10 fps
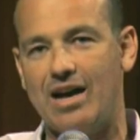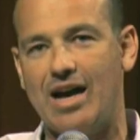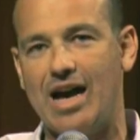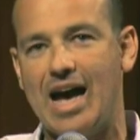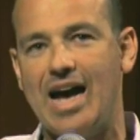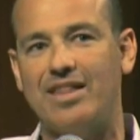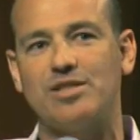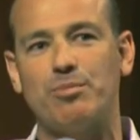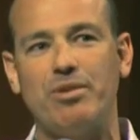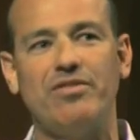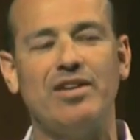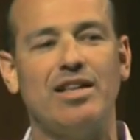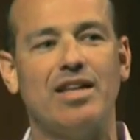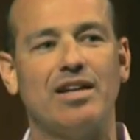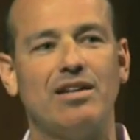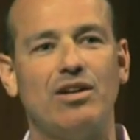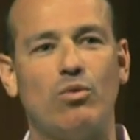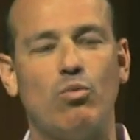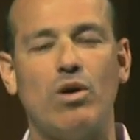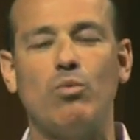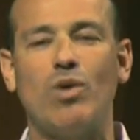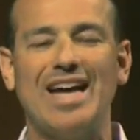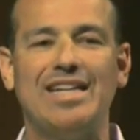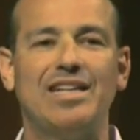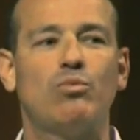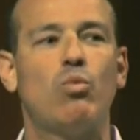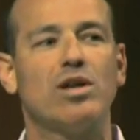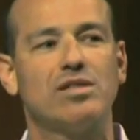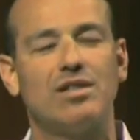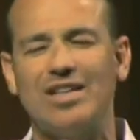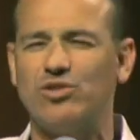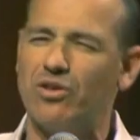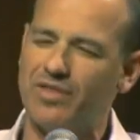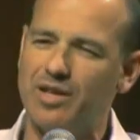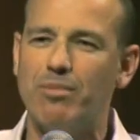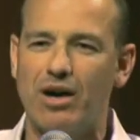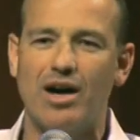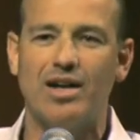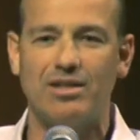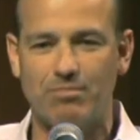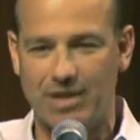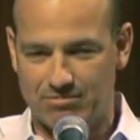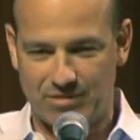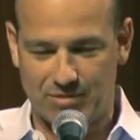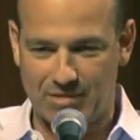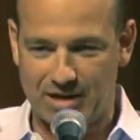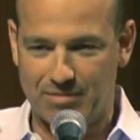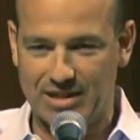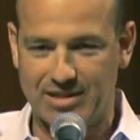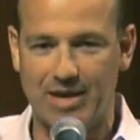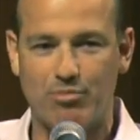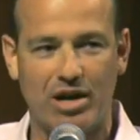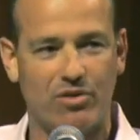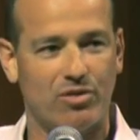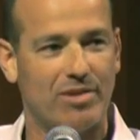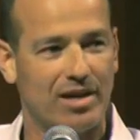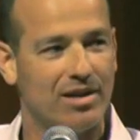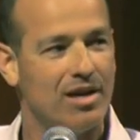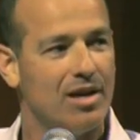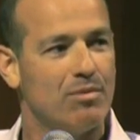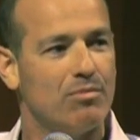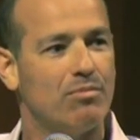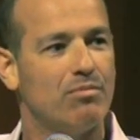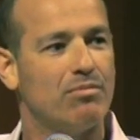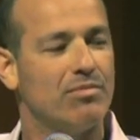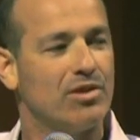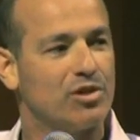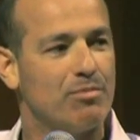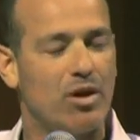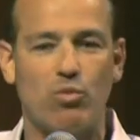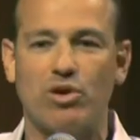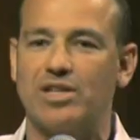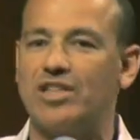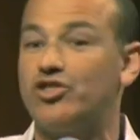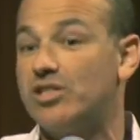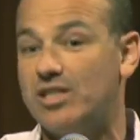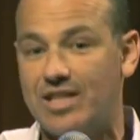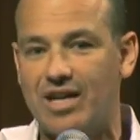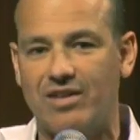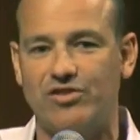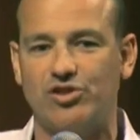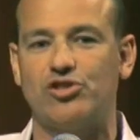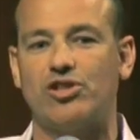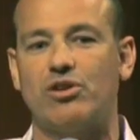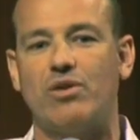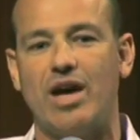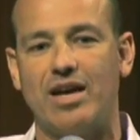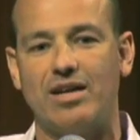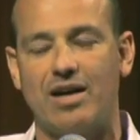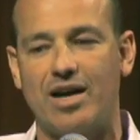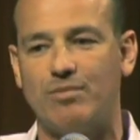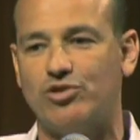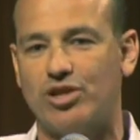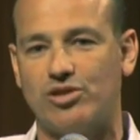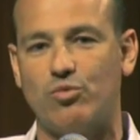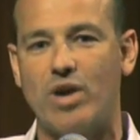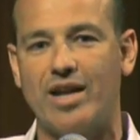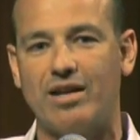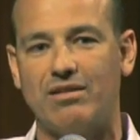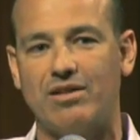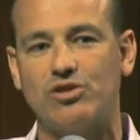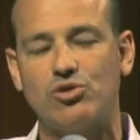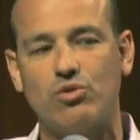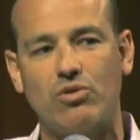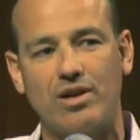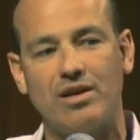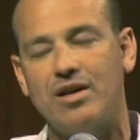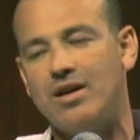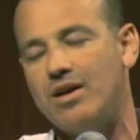I had this epiphany that what I did wasn't. I sort of hid behind my typewriter and my cement wall saying it's just a television show and I am just writing a story.